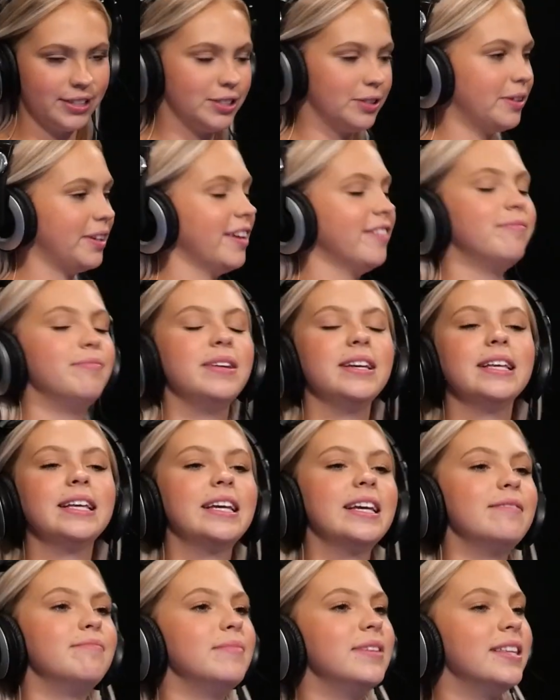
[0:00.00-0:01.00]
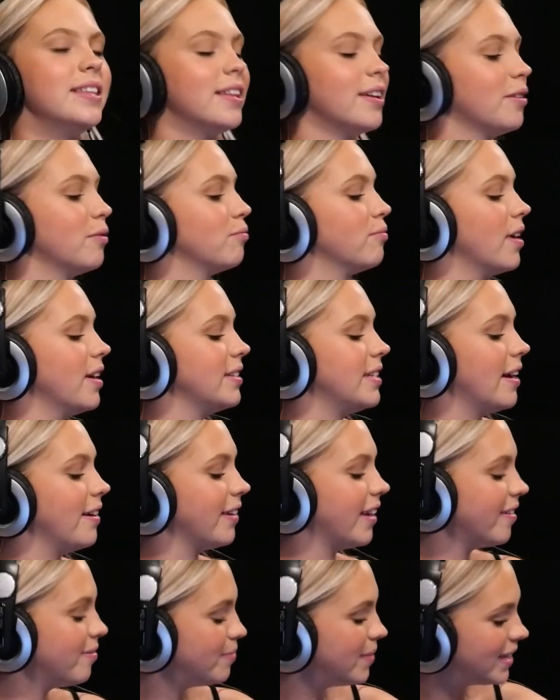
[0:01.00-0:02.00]
So give me give me the
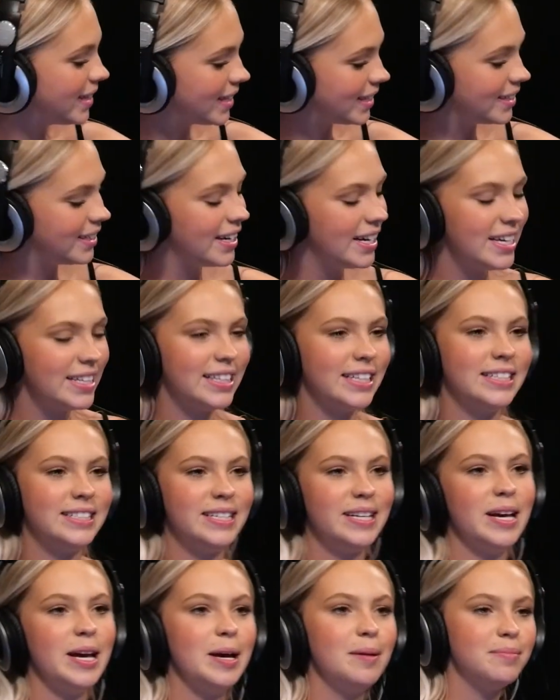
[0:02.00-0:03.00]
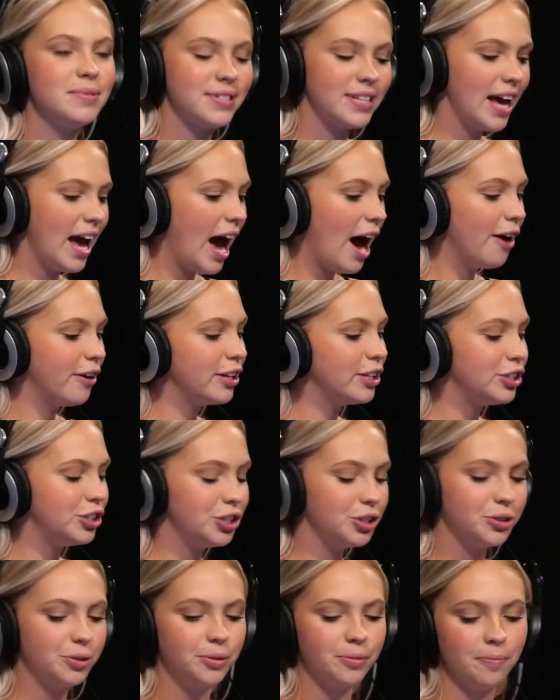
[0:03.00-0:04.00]
rundown. Give me the the tips. How did
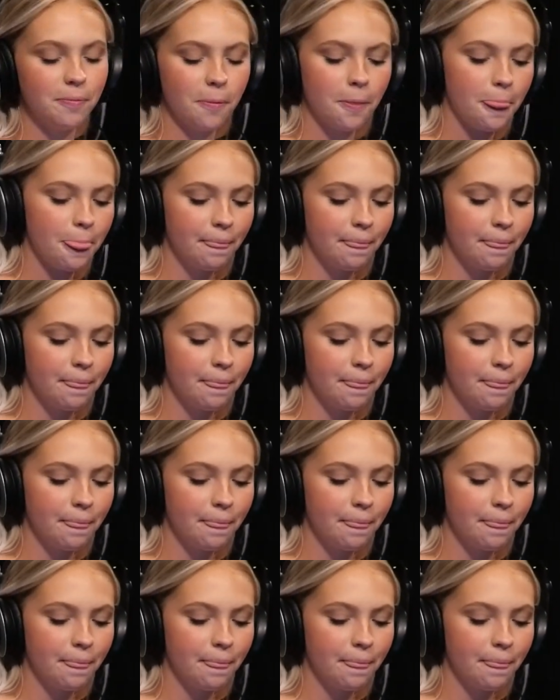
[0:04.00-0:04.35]
you